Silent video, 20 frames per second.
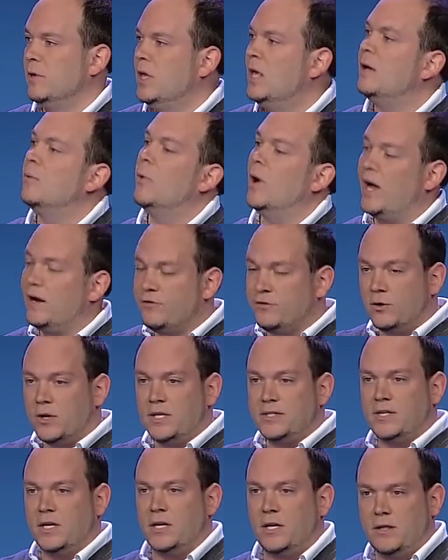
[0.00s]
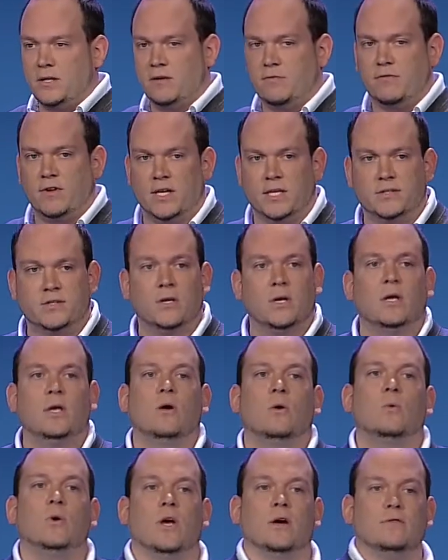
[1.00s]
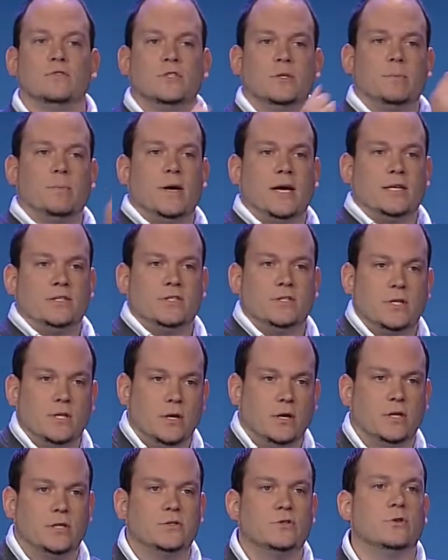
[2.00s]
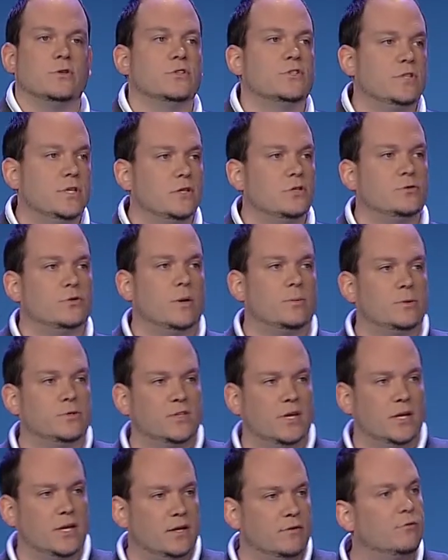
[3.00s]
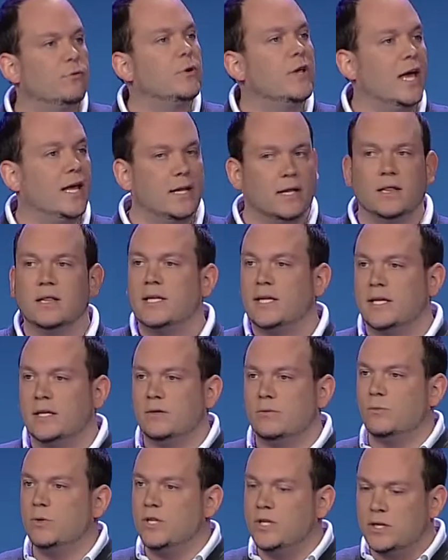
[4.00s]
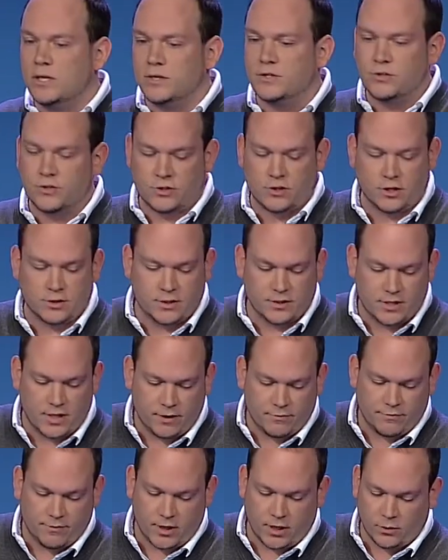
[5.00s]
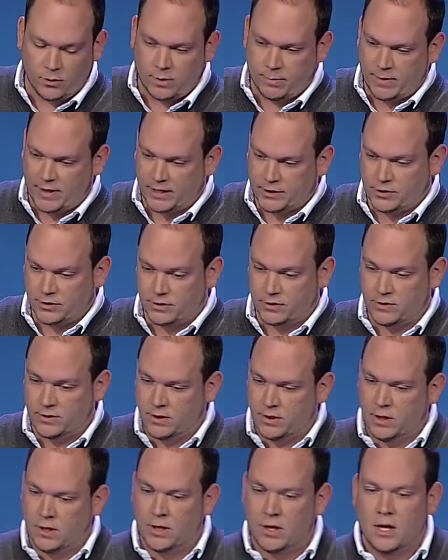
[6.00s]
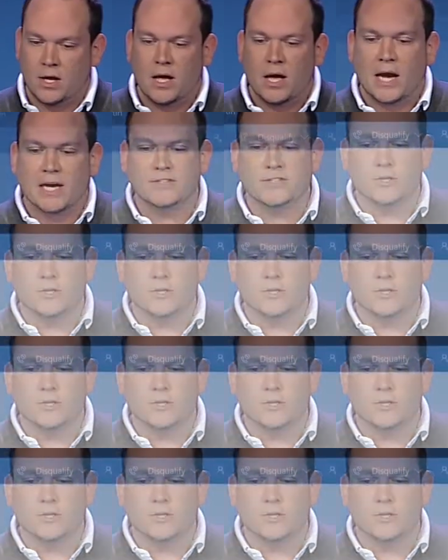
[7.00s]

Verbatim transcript: Well, after I attended the event, we obviously passed it on to the sales representative. We had a lead. We needed to start to take follow-up actions. As